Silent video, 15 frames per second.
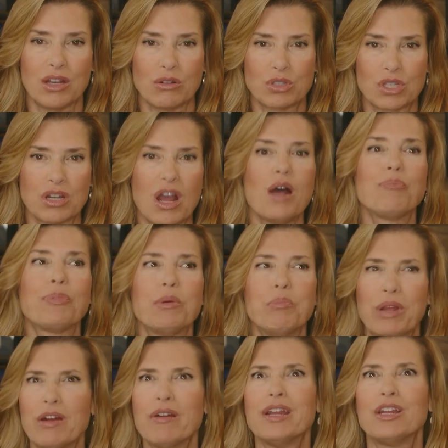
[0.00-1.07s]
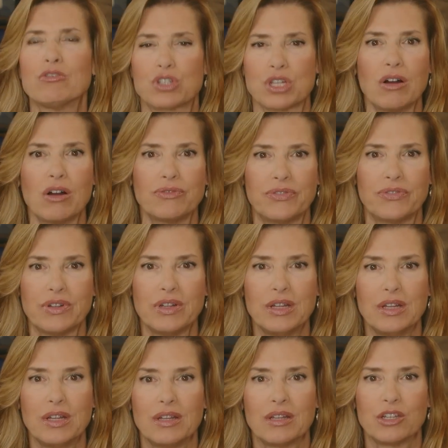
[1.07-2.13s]
Stop comparing yourself.
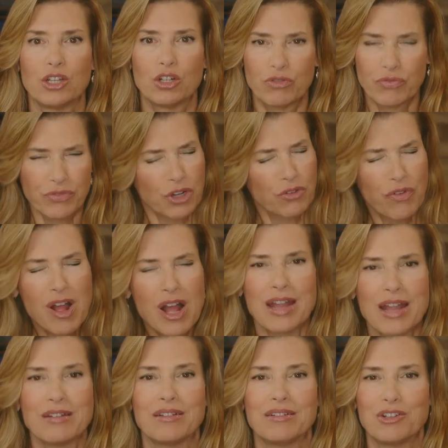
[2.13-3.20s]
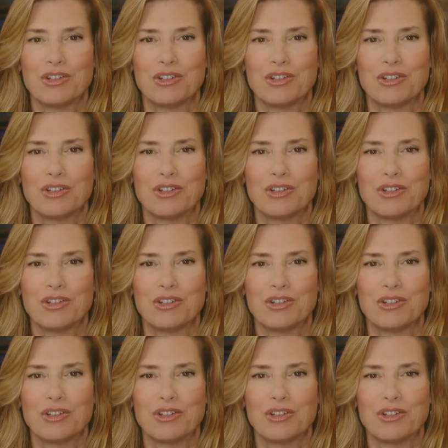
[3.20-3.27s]
You're fine.